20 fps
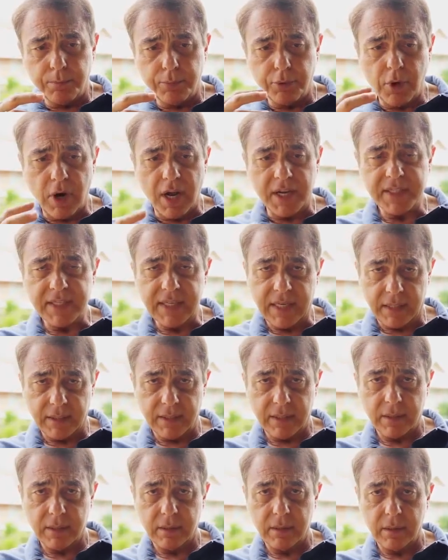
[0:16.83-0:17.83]

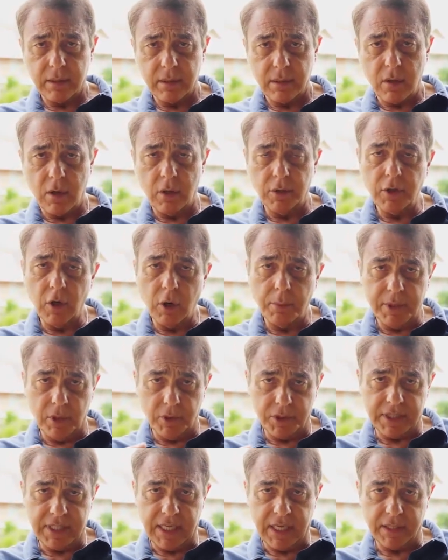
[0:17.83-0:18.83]
process called
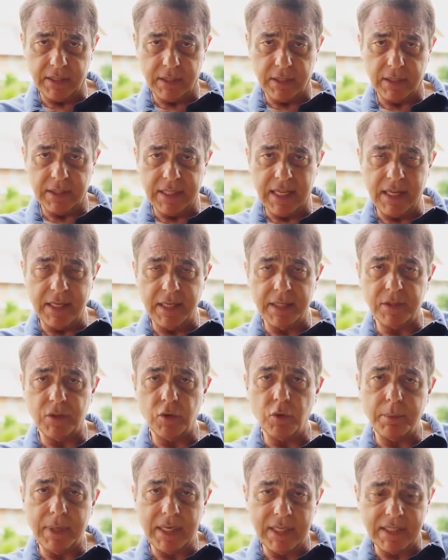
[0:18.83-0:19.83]
homeostasis. That
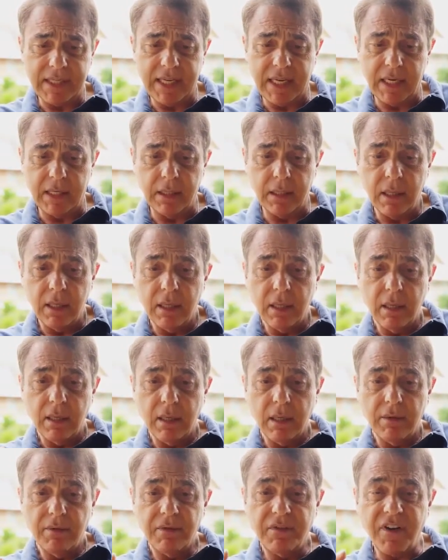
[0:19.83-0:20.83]
is to maintain
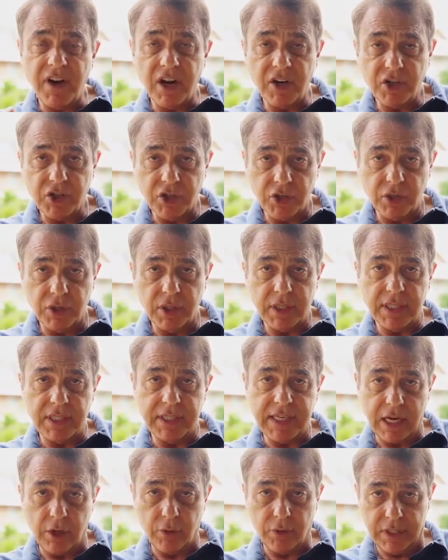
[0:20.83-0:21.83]
functional
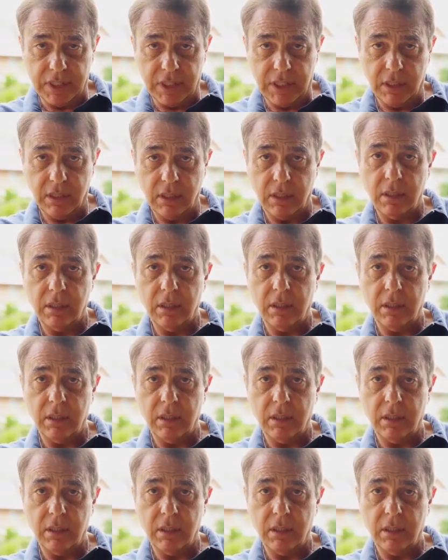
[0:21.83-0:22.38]
integrity.